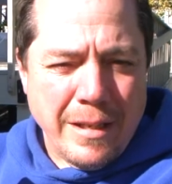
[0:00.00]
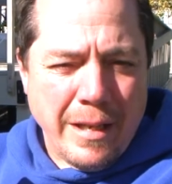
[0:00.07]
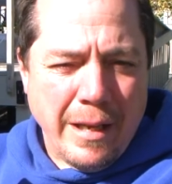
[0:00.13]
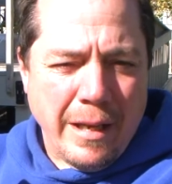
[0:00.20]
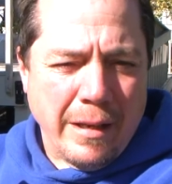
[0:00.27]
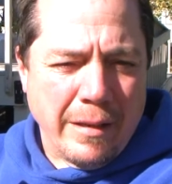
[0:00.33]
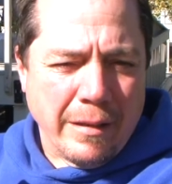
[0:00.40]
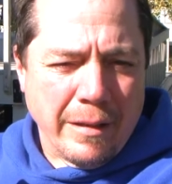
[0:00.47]

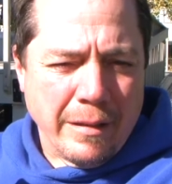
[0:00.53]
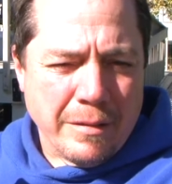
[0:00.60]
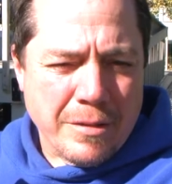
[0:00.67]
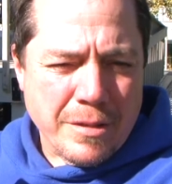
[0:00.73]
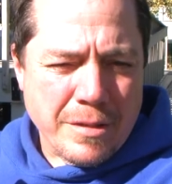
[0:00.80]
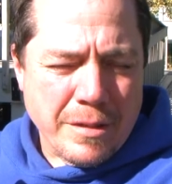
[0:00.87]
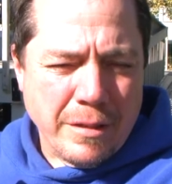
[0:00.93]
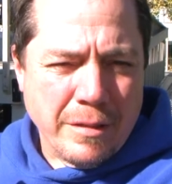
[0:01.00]
and I get
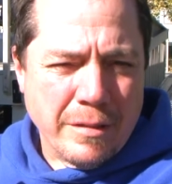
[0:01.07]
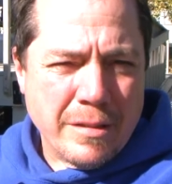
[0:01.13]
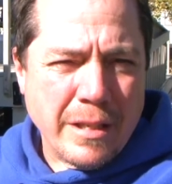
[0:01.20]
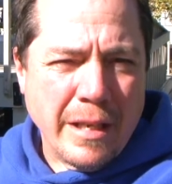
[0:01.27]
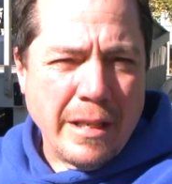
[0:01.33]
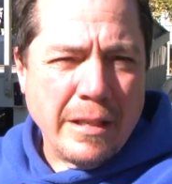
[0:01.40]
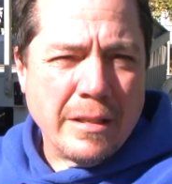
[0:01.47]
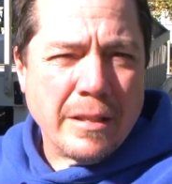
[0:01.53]
just a
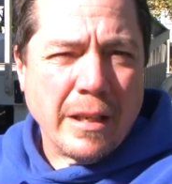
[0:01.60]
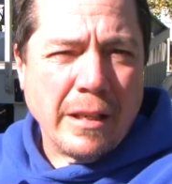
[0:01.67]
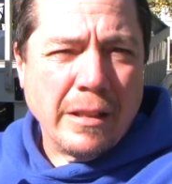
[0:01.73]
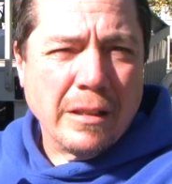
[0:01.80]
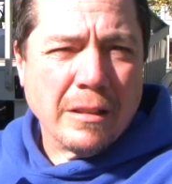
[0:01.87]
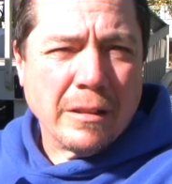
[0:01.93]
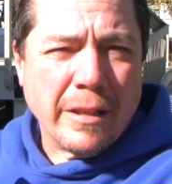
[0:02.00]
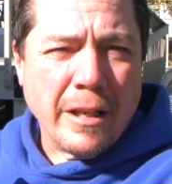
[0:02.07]
tiny
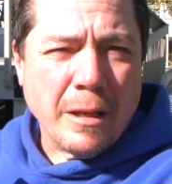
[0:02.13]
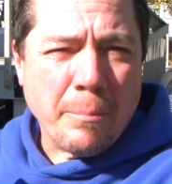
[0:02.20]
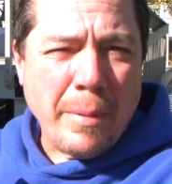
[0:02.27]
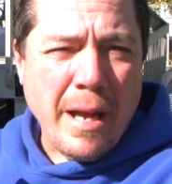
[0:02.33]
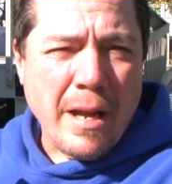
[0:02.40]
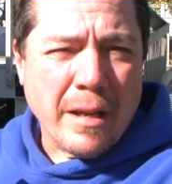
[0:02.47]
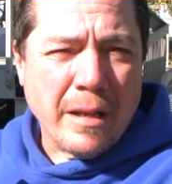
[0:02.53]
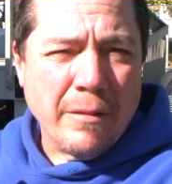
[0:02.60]
little
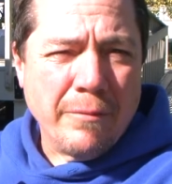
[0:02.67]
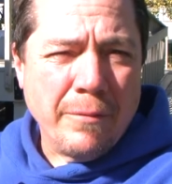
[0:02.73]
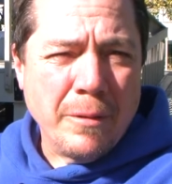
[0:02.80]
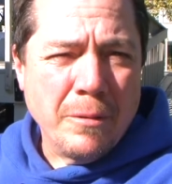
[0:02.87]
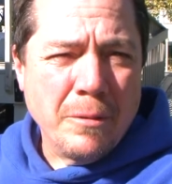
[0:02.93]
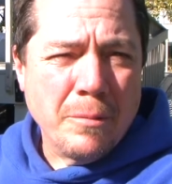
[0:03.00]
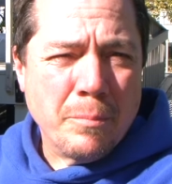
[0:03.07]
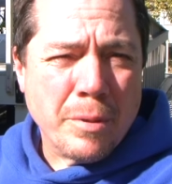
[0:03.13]
kickback if
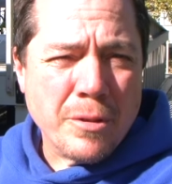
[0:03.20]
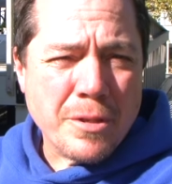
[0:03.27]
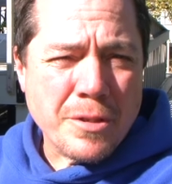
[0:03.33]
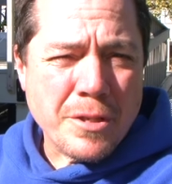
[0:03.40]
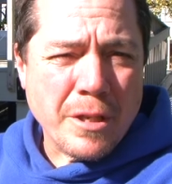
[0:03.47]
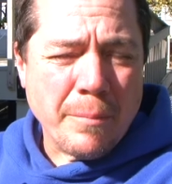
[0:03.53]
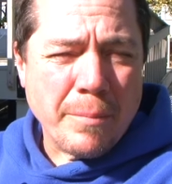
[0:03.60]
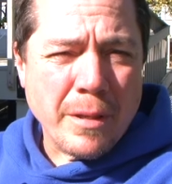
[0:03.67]
you
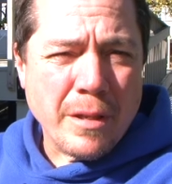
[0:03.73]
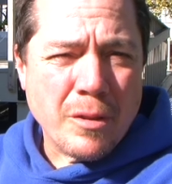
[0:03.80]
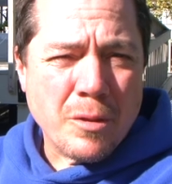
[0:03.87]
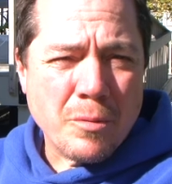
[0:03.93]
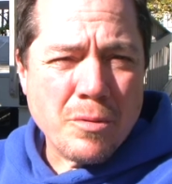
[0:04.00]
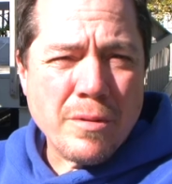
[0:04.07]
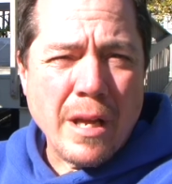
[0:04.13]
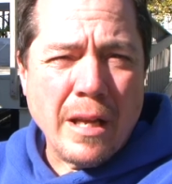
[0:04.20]
purchase something
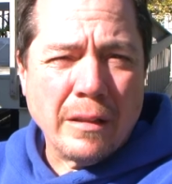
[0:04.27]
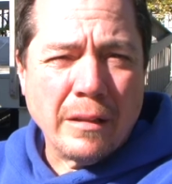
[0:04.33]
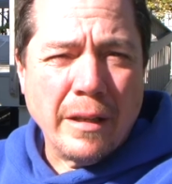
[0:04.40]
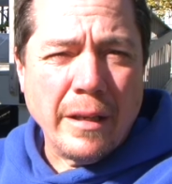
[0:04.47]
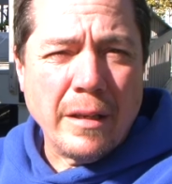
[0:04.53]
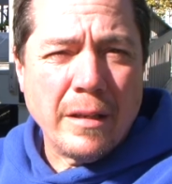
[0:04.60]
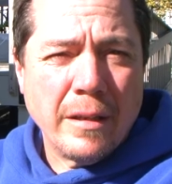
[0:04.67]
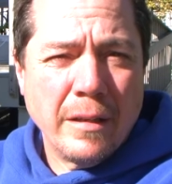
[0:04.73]
through that
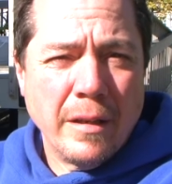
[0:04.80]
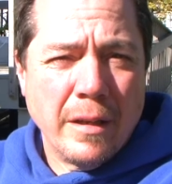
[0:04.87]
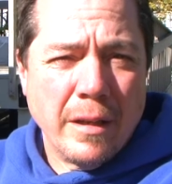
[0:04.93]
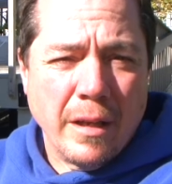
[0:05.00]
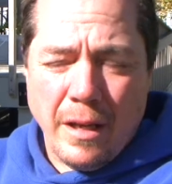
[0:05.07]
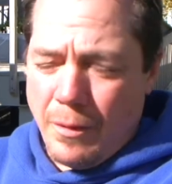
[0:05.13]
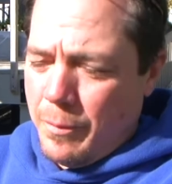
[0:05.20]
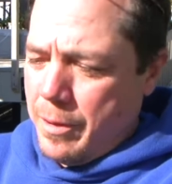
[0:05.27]
link,
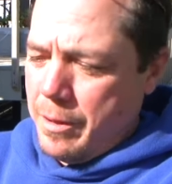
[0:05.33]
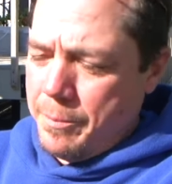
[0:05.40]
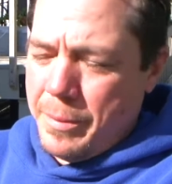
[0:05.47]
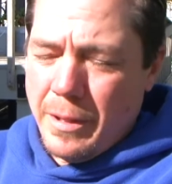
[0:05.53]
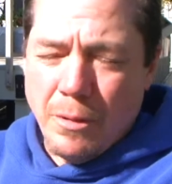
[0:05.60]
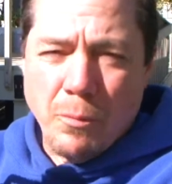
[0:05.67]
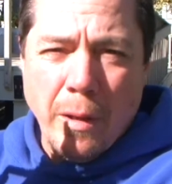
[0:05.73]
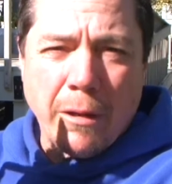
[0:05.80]
whether it
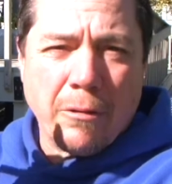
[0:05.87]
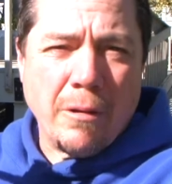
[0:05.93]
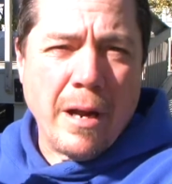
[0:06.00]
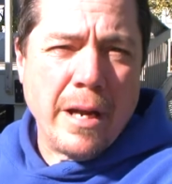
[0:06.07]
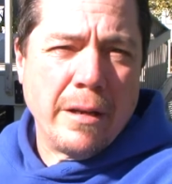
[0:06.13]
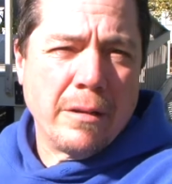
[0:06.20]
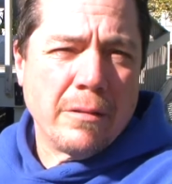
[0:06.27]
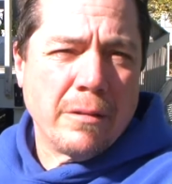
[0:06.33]
be a wet
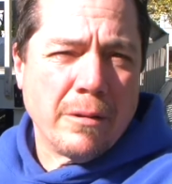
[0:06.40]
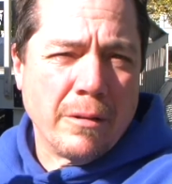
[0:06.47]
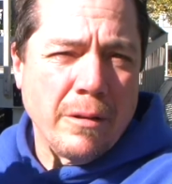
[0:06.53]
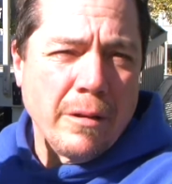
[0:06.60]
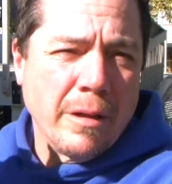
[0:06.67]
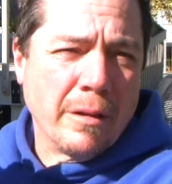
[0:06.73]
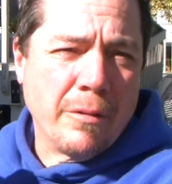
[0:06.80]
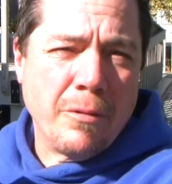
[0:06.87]
grinder
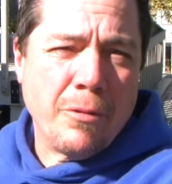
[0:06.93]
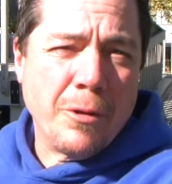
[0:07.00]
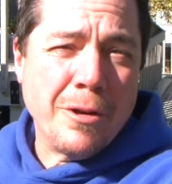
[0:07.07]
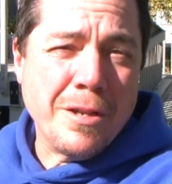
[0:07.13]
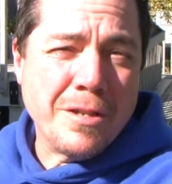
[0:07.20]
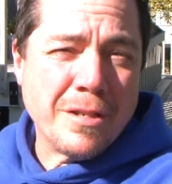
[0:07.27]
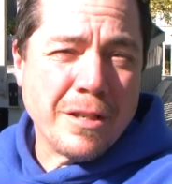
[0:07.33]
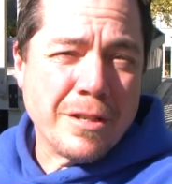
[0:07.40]
or a
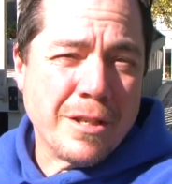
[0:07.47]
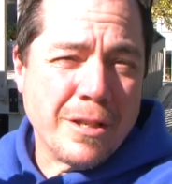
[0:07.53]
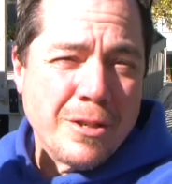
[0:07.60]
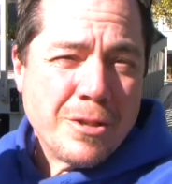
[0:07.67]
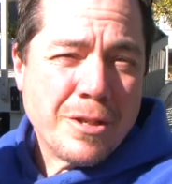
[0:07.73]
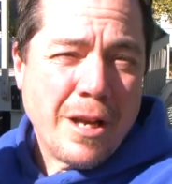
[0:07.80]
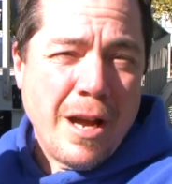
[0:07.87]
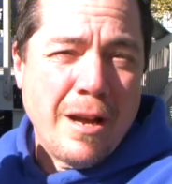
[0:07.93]

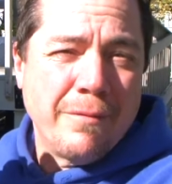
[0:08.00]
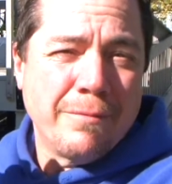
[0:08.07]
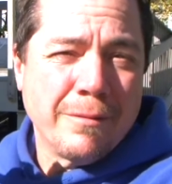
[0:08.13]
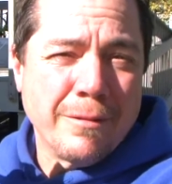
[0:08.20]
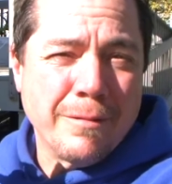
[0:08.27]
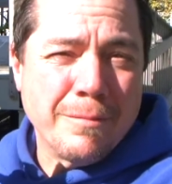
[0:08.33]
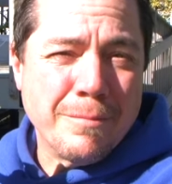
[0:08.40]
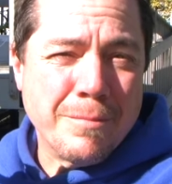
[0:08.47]
36-inch saw
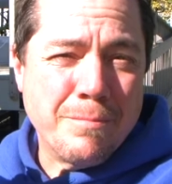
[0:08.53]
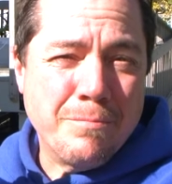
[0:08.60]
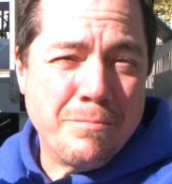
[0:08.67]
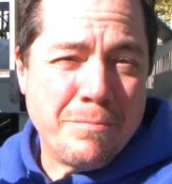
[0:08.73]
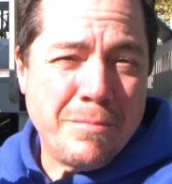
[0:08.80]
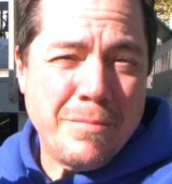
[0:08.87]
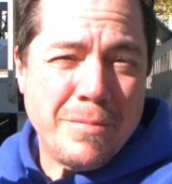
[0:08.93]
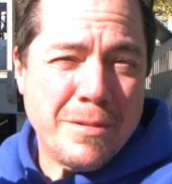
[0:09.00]
for
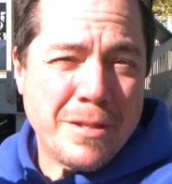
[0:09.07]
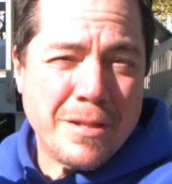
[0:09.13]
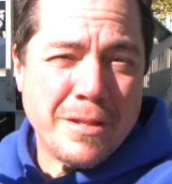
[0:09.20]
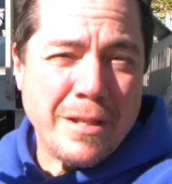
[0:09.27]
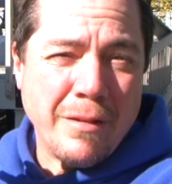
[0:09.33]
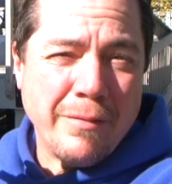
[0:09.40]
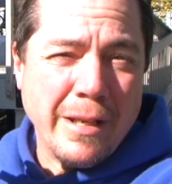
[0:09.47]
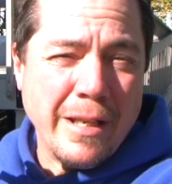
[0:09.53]

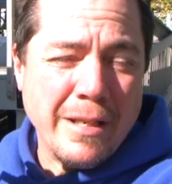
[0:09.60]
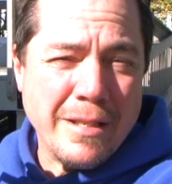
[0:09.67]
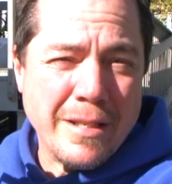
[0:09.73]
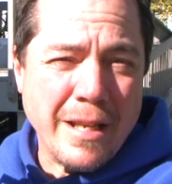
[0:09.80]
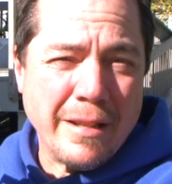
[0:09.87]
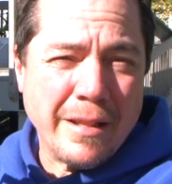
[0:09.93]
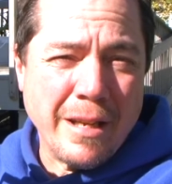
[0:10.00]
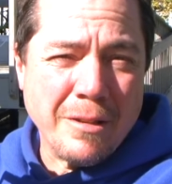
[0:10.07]
$7,000,
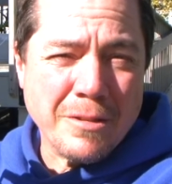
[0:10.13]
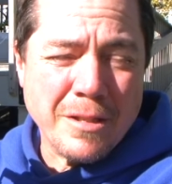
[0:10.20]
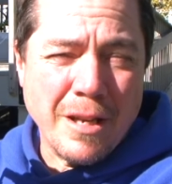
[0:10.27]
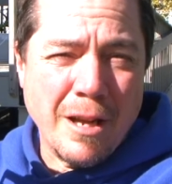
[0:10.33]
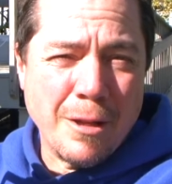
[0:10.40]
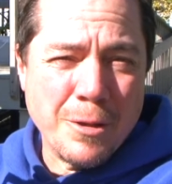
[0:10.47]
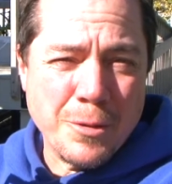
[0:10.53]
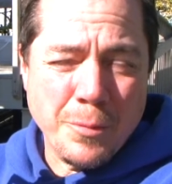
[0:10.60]
$8,000,
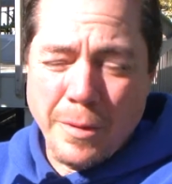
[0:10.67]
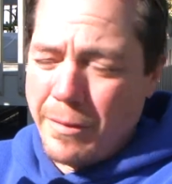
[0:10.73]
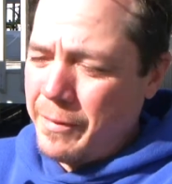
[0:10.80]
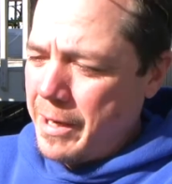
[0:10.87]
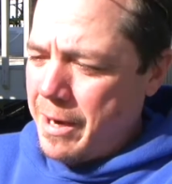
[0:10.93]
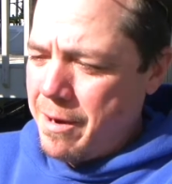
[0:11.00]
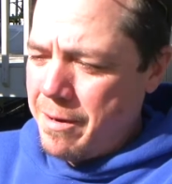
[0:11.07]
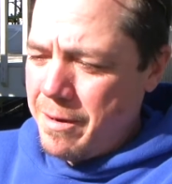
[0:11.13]
$10,000 or whatever
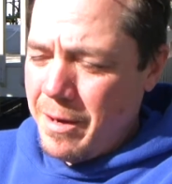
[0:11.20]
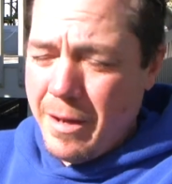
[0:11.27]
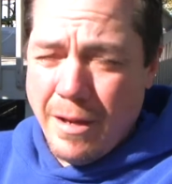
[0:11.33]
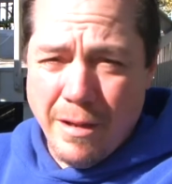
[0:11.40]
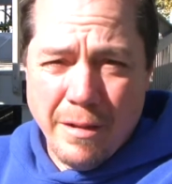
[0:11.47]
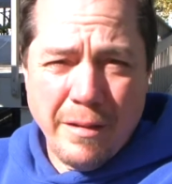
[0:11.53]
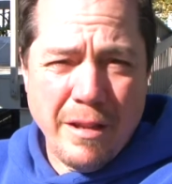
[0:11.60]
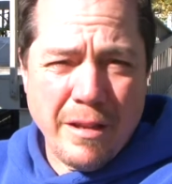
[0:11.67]
they are.
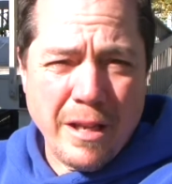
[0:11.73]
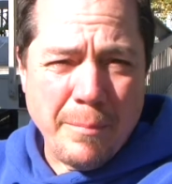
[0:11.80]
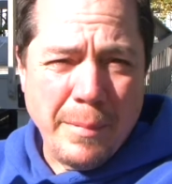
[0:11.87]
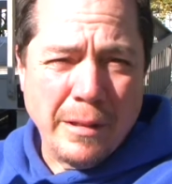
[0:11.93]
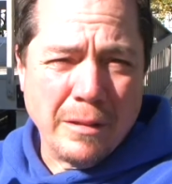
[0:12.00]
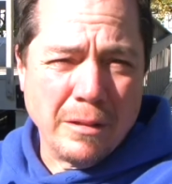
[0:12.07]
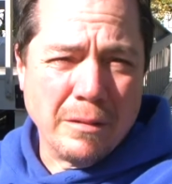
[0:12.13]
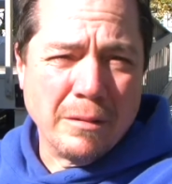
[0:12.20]
They'll give
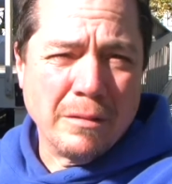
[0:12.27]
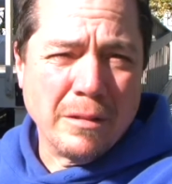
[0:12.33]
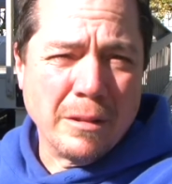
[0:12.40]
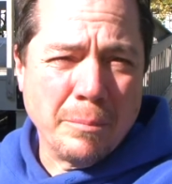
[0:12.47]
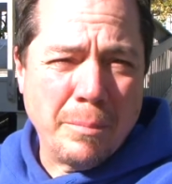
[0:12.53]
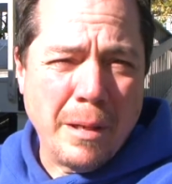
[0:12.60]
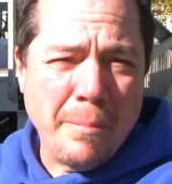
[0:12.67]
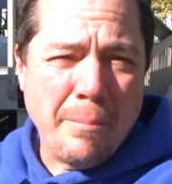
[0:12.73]
me a little
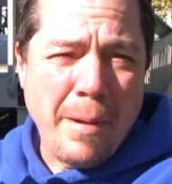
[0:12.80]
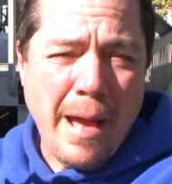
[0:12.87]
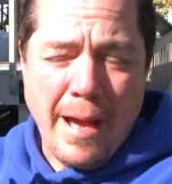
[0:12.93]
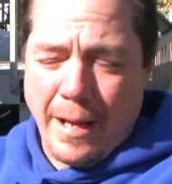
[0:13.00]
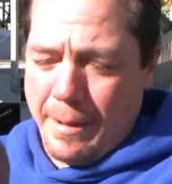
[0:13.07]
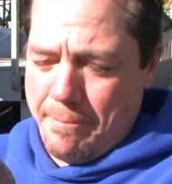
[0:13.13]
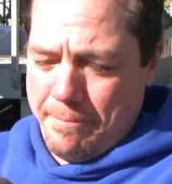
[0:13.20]
bump back